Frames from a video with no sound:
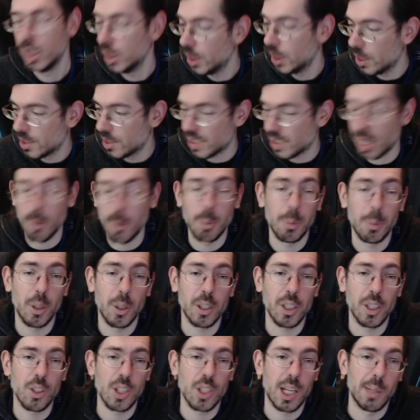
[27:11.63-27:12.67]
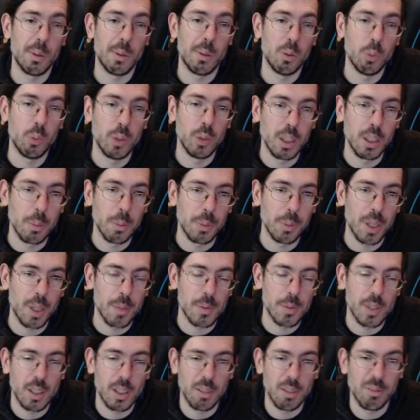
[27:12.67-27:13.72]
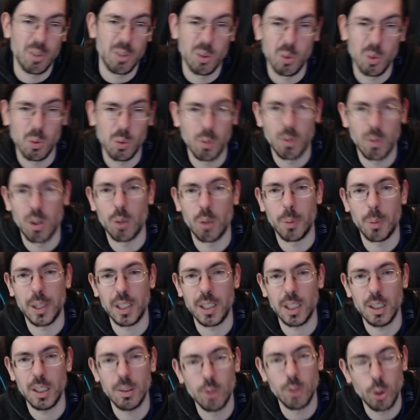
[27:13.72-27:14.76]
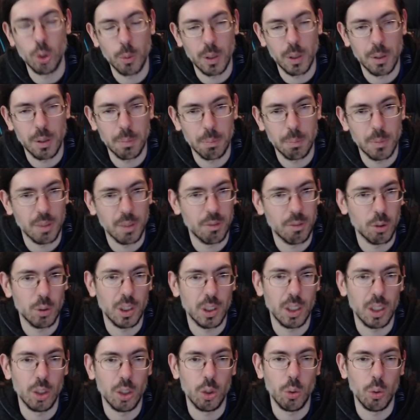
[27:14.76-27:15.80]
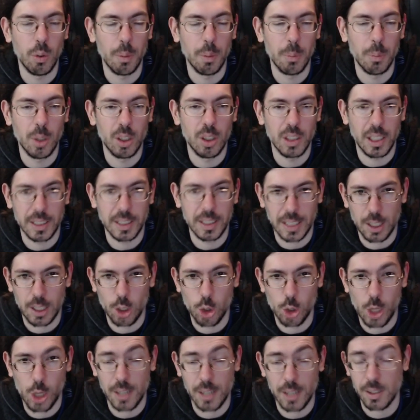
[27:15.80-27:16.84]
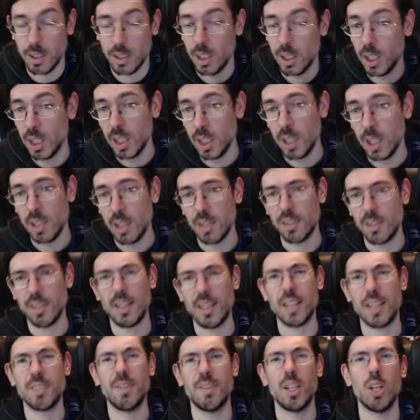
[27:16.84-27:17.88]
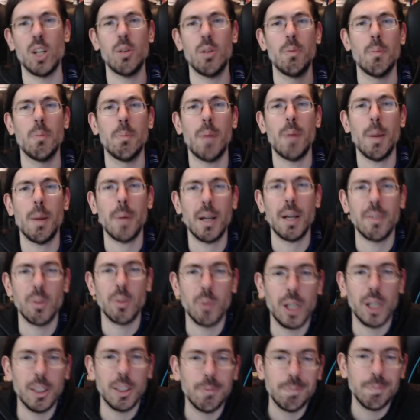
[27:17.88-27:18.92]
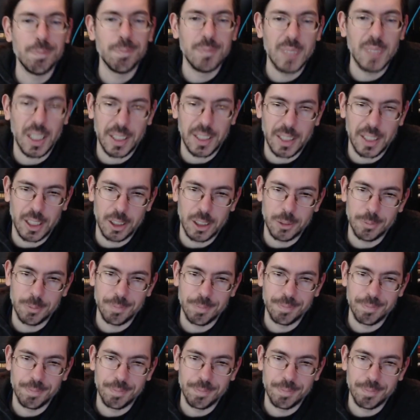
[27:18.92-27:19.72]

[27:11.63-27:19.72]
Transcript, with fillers: Cyberpunk in general, William Gibson, if you already knew him, if you didn't know him, all that kind of jazz. See you next video. Bye bye everyone. Take care.